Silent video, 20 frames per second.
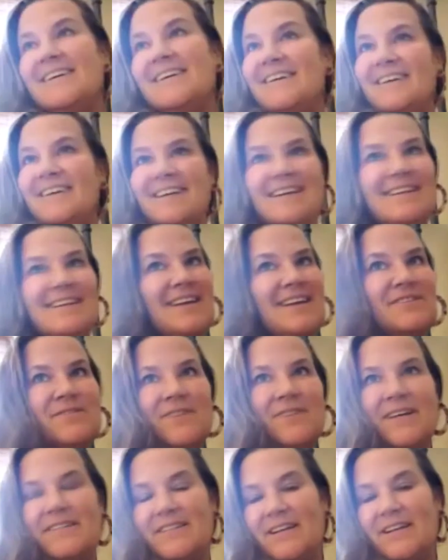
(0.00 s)
And that's what
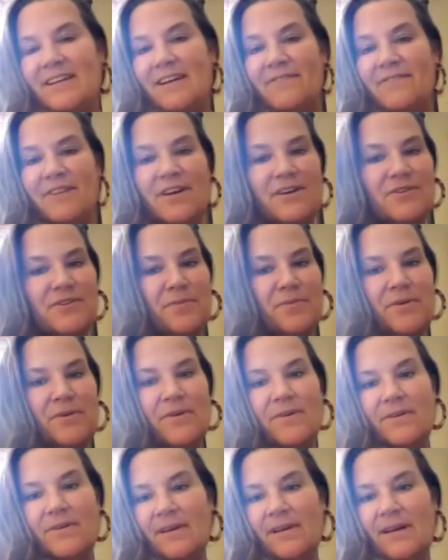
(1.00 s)
I tell every
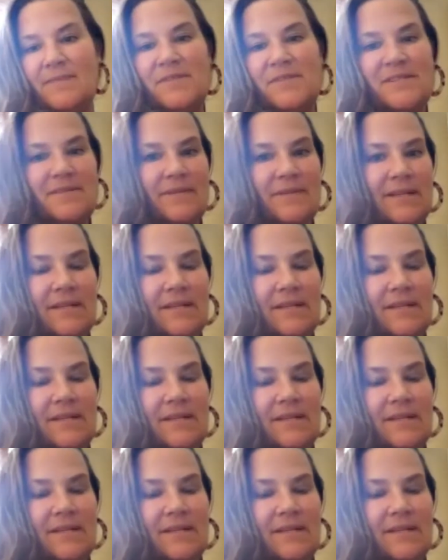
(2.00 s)
entrepreneur that comes to me.